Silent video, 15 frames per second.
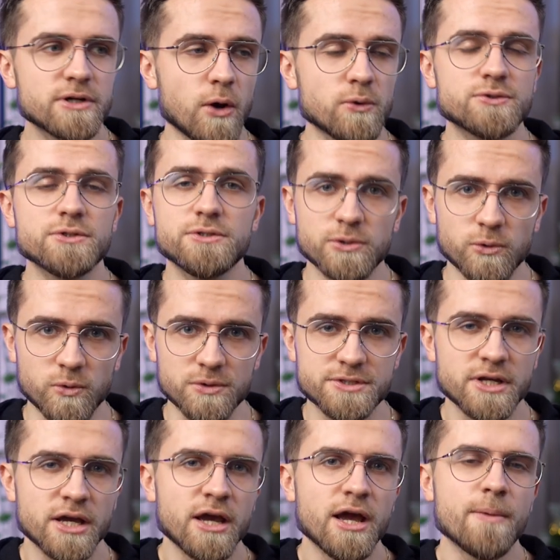go to
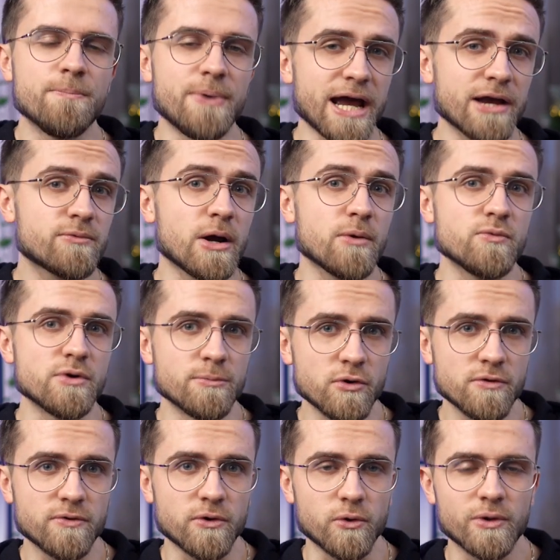Tools, Background
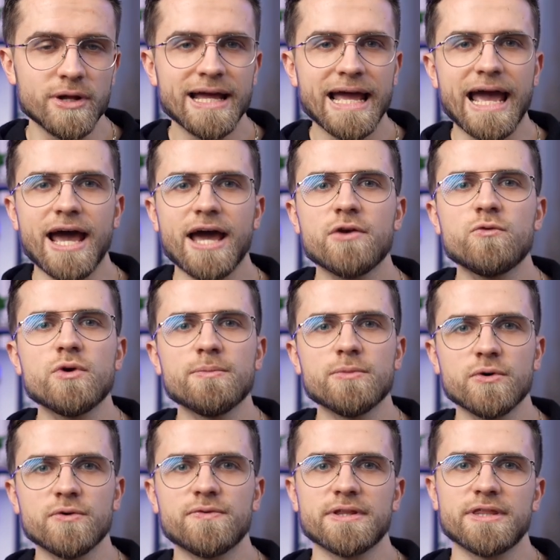Removal, and
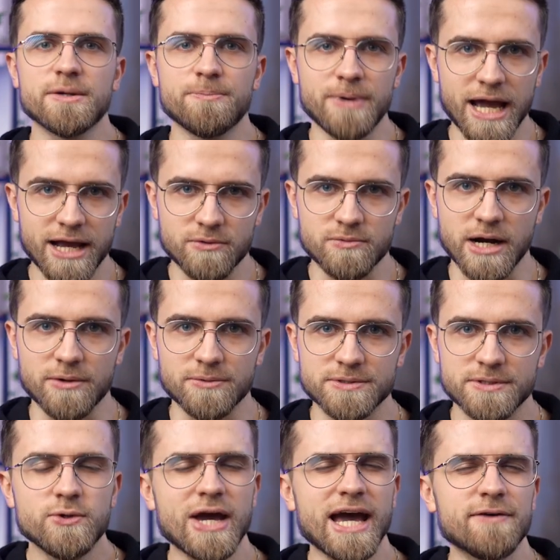remove the
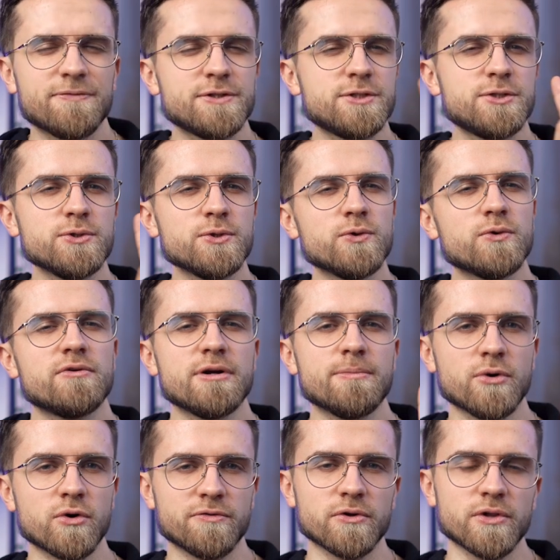background. You have two
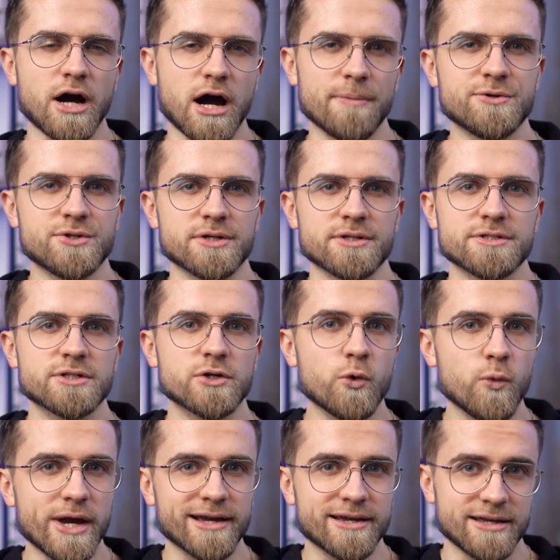removal options.
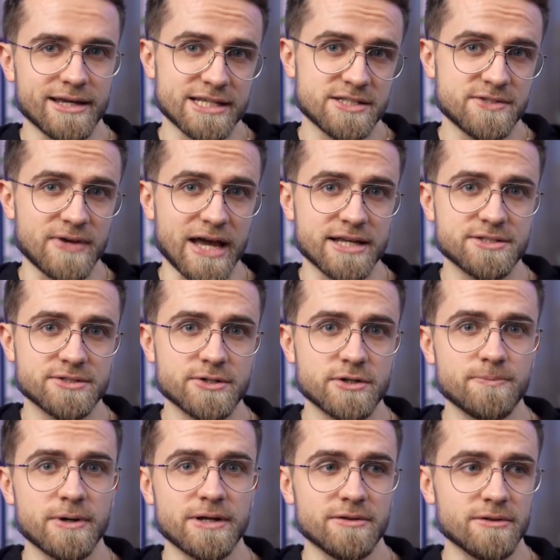Quick is faster
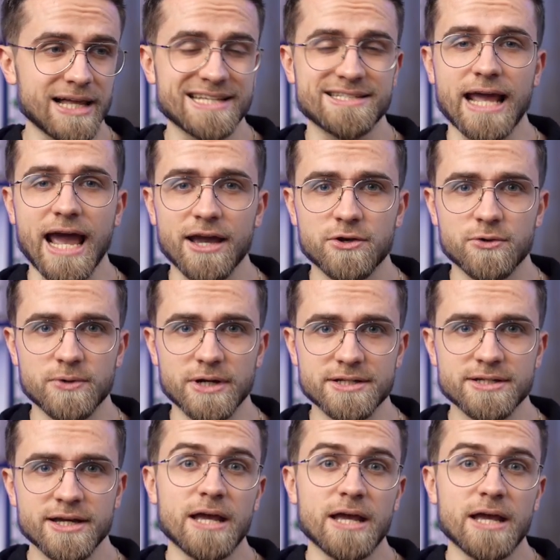but less accurate,